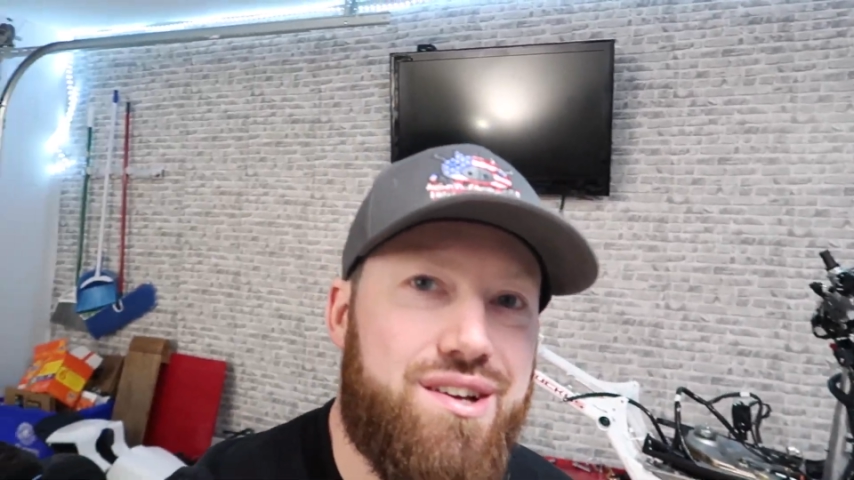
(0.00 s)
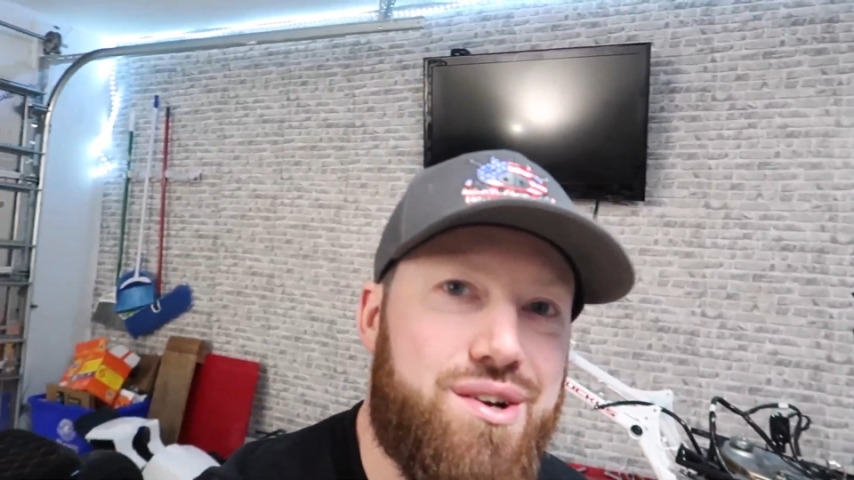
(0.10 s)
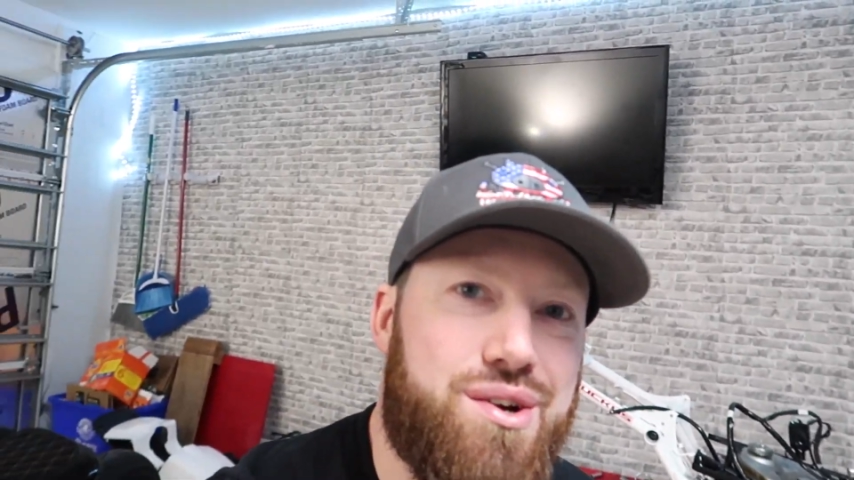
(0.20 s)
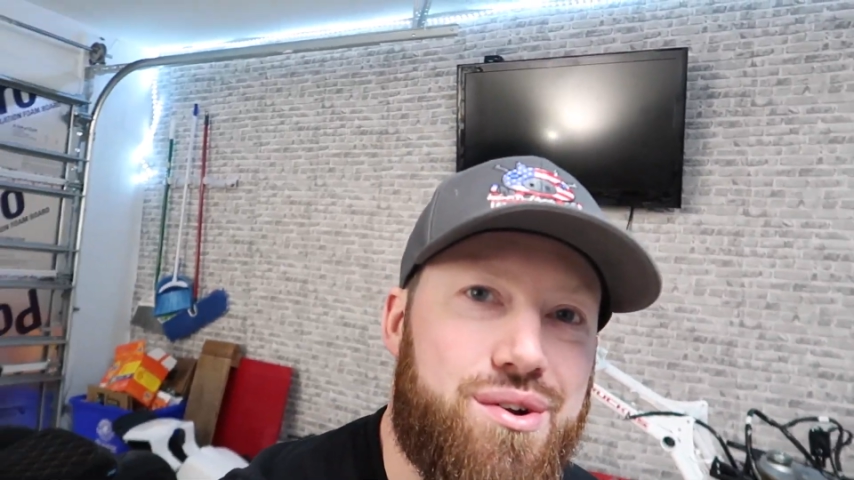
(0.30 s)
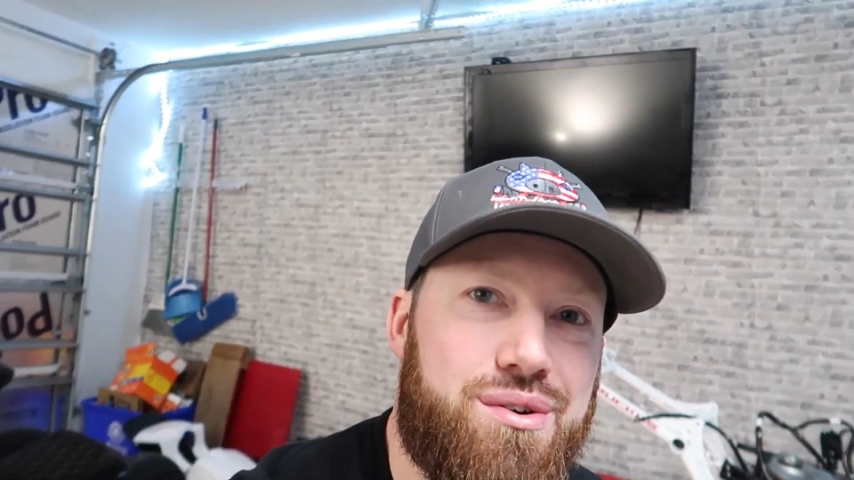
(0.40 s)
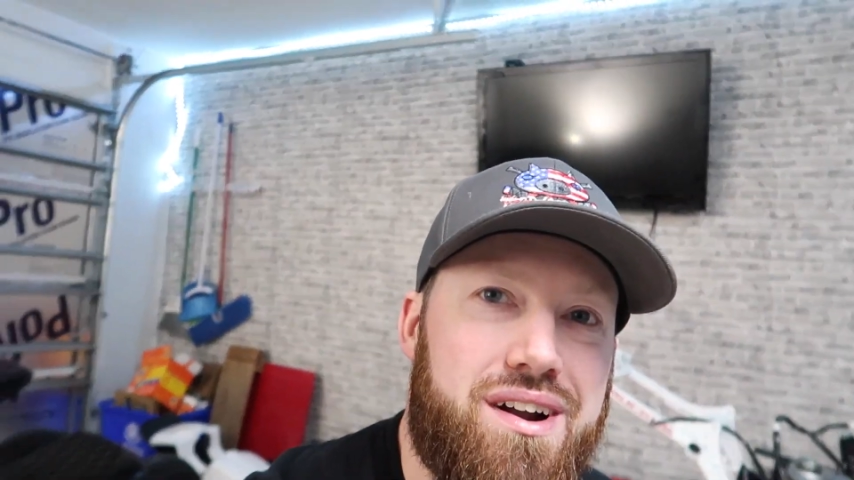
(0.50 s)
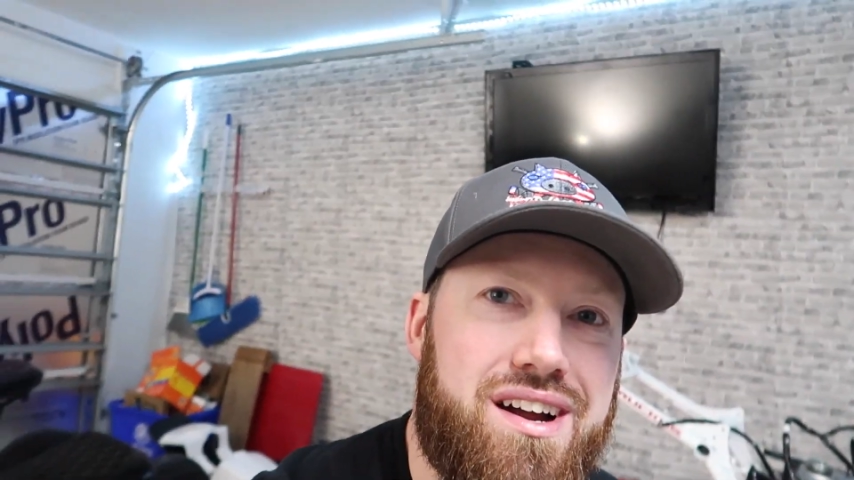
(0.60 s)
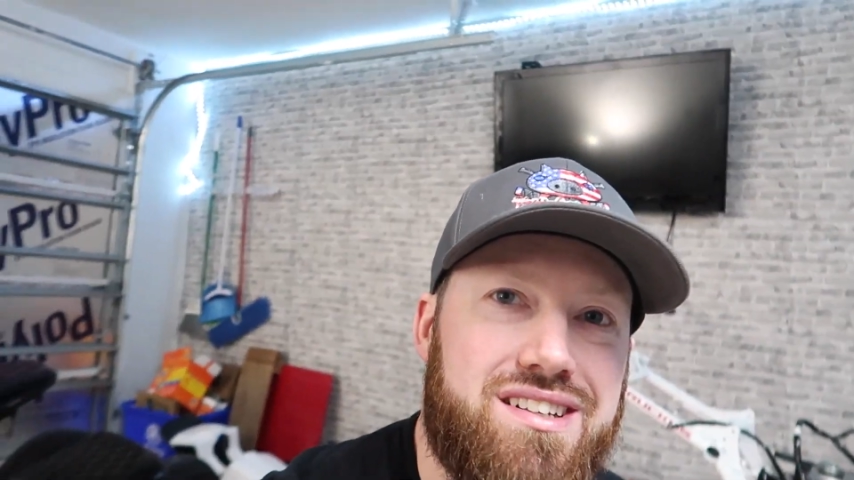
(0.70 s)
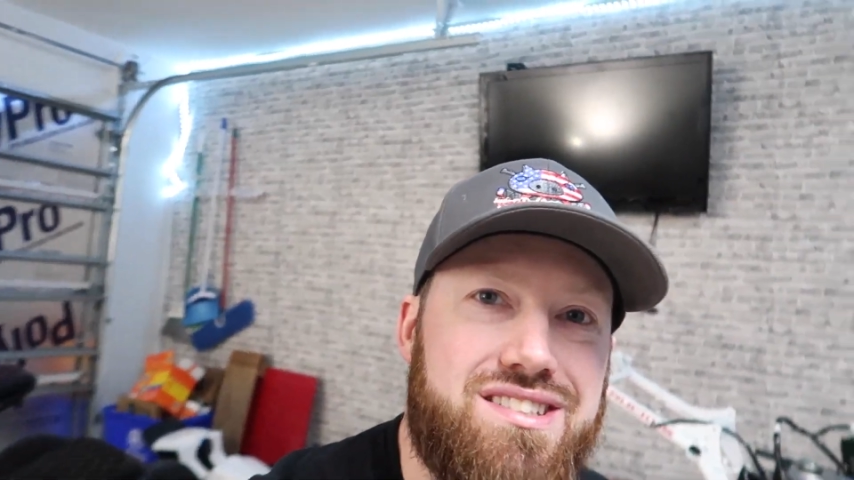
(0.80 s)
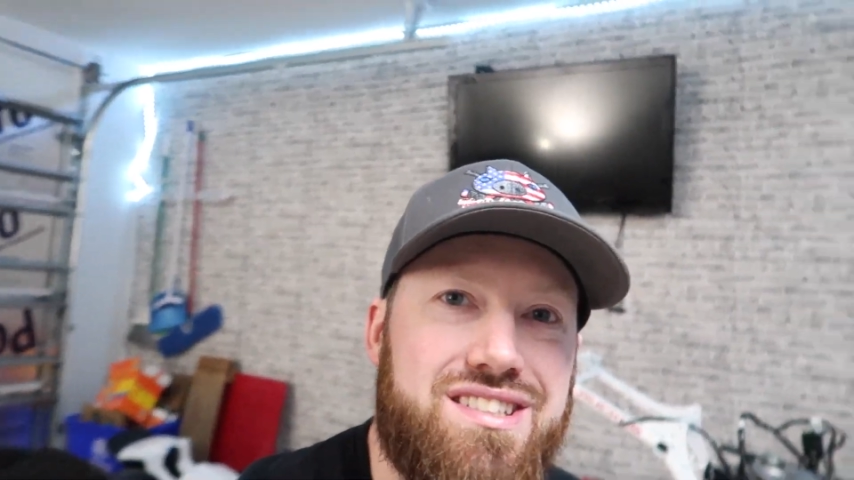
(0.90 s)
going
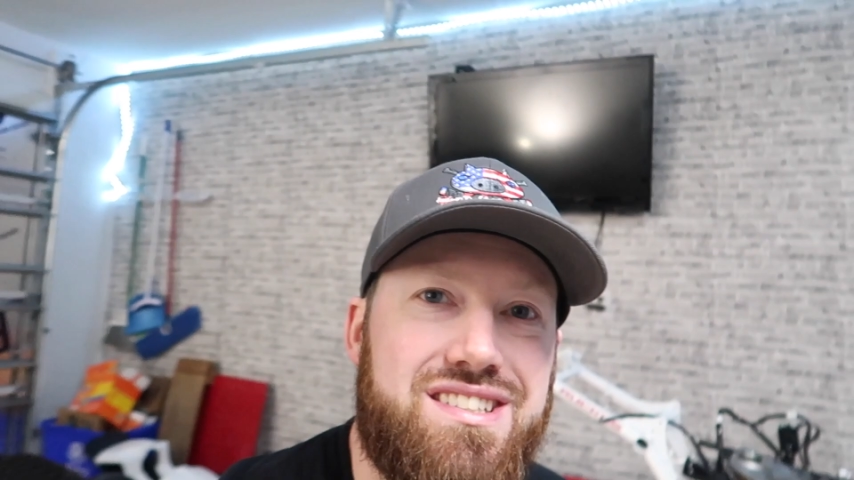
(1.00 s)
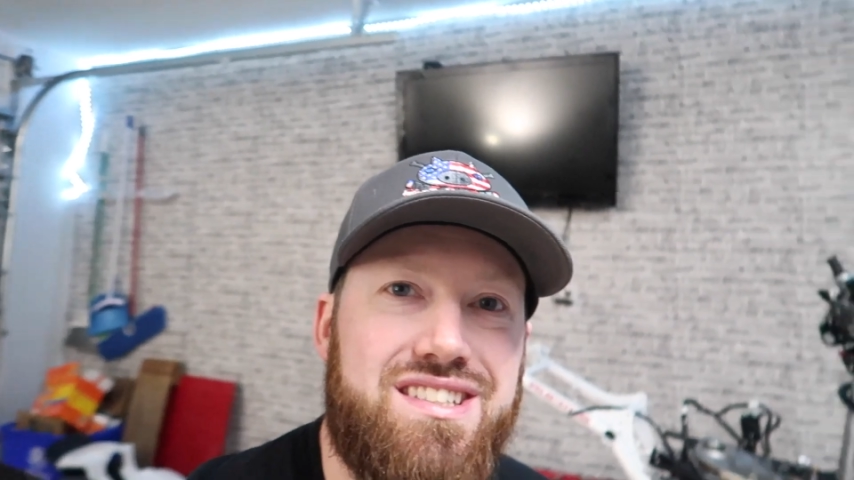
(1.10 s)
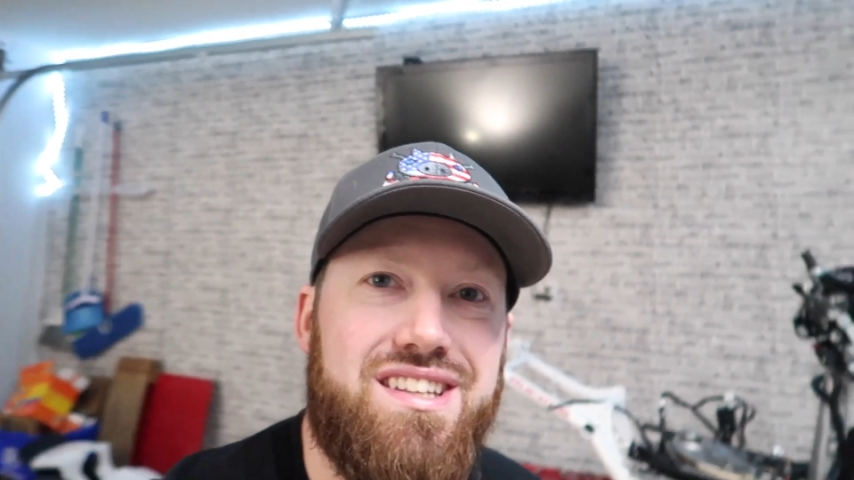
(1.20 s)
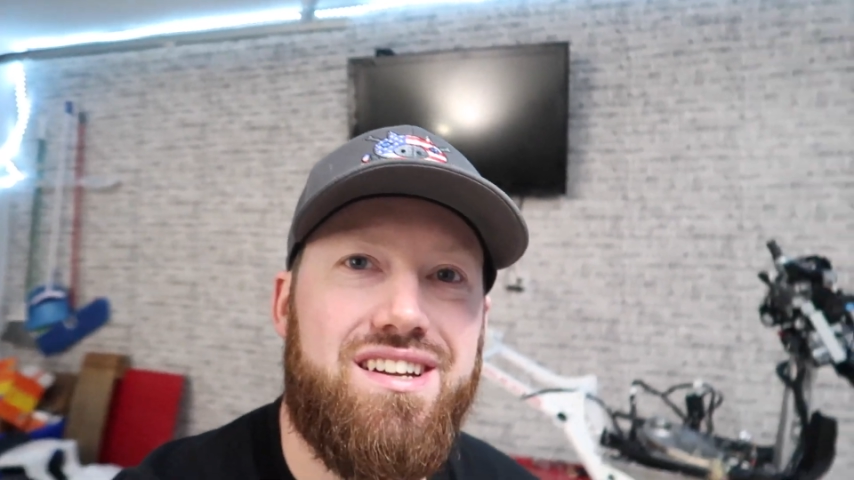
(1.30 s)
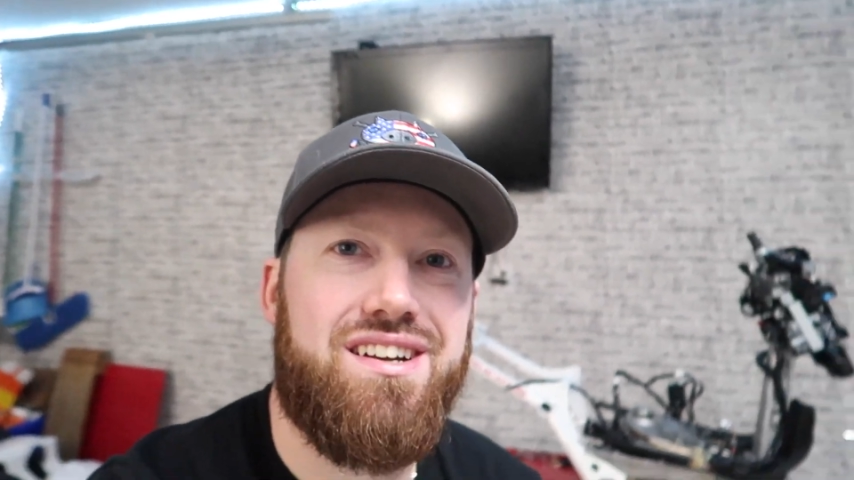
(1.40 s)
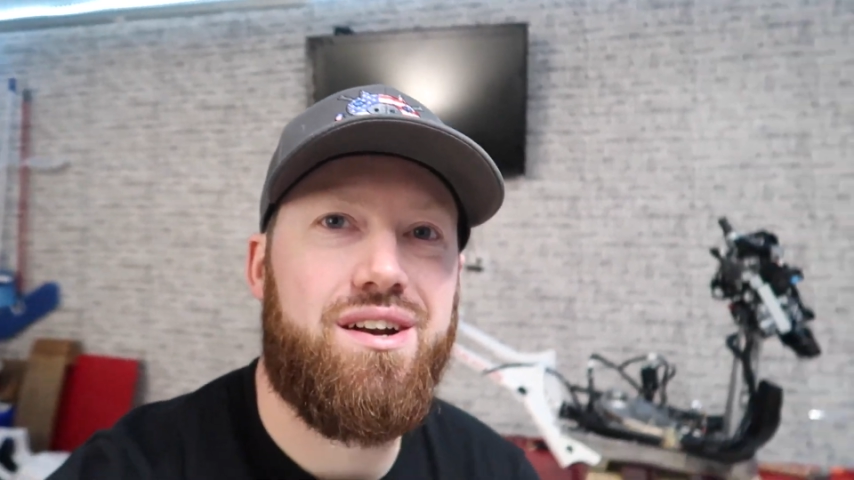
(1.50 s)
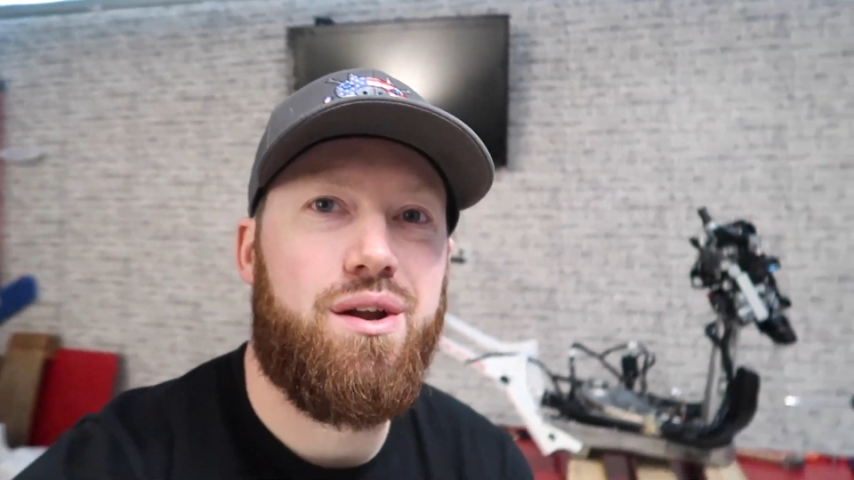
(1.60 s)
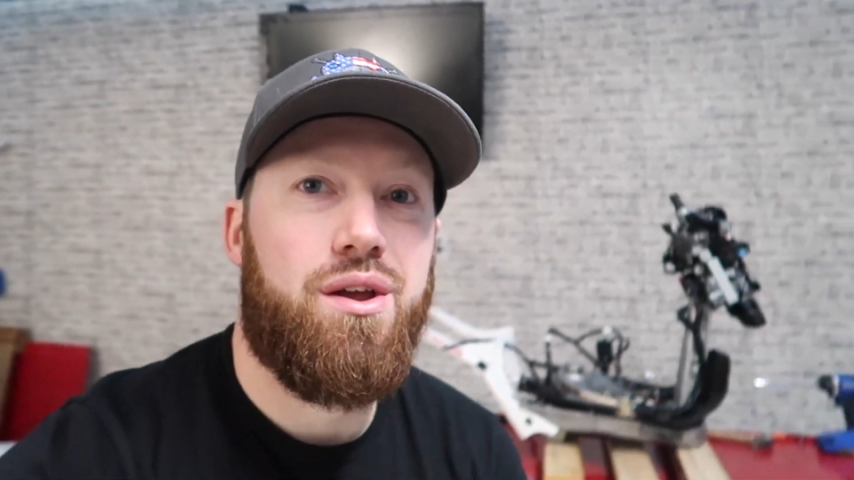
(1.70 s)
around, as you can see there.